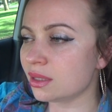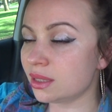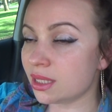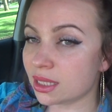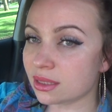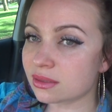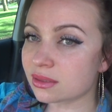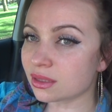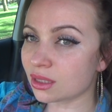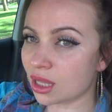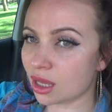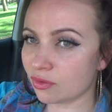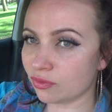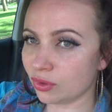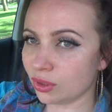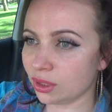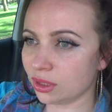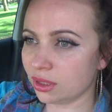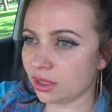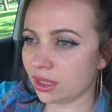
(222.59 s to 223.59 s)
that's
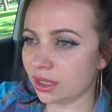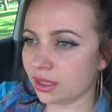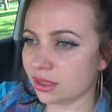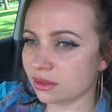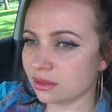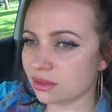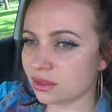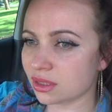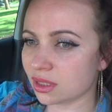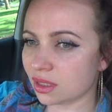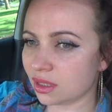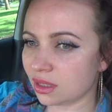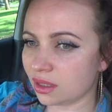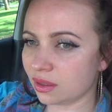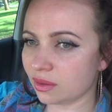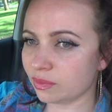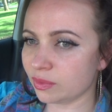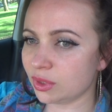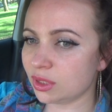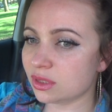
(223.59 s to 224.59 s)
lovely and
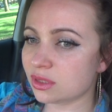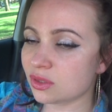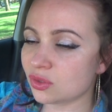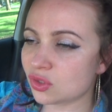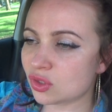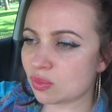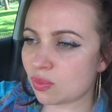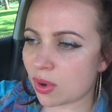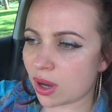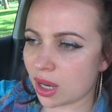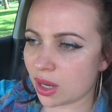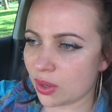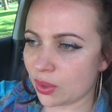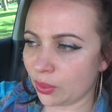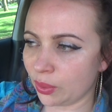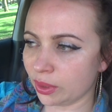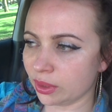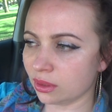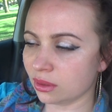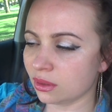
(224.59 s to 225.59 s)
um, it's
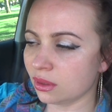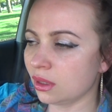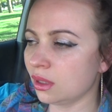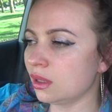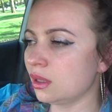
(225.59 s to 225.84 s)
inspiring